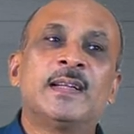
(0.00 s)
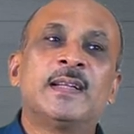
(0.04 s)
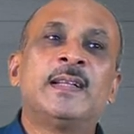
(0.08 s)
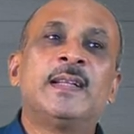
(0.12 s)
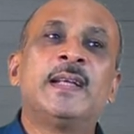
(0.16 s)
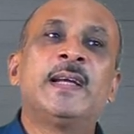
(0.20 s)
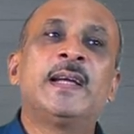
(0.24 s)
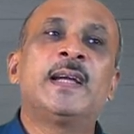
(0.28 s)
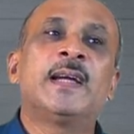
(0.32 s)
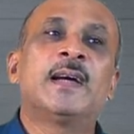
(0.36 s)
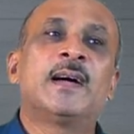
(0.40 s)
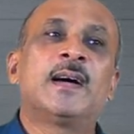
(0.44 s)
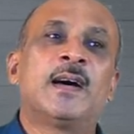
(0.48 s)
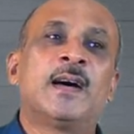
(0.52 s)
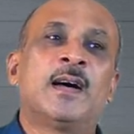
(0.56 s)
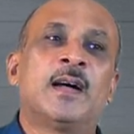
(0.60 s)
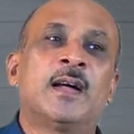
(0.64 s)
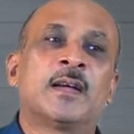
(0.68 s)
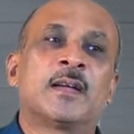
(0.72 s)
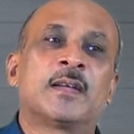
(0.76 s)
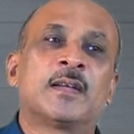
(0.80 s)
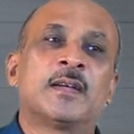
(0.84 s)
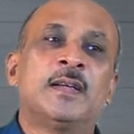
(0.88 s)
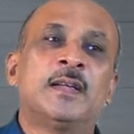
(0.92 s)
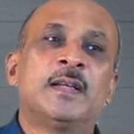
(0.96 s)
they
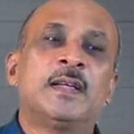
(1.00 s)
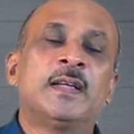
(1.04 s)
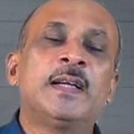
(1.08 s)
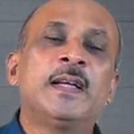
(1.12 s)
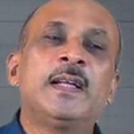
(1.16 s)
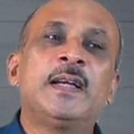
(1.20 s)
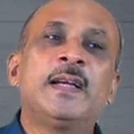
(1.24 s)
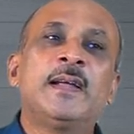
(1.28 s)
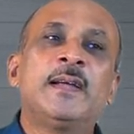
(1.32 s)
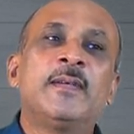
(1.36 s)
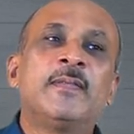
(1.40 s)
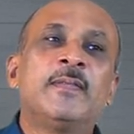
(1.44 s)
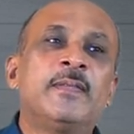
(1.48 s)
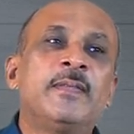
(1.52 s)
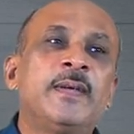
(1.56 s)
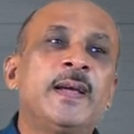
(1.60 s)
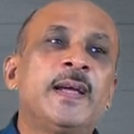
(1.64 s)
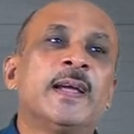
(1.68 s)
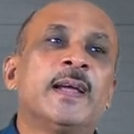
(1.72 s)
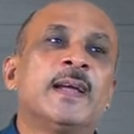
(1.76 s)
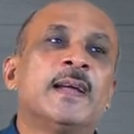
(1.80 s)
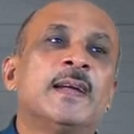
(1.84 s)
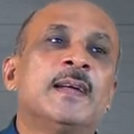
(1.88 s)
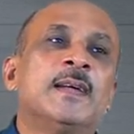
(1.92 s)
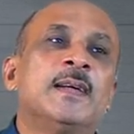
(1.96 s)
are, in a
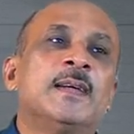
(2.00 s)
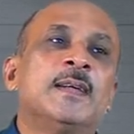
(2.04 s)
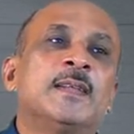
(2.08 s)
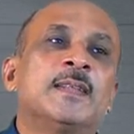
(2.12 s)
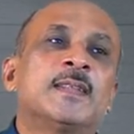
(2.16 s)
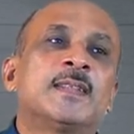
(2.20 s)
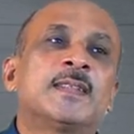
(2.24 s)
way,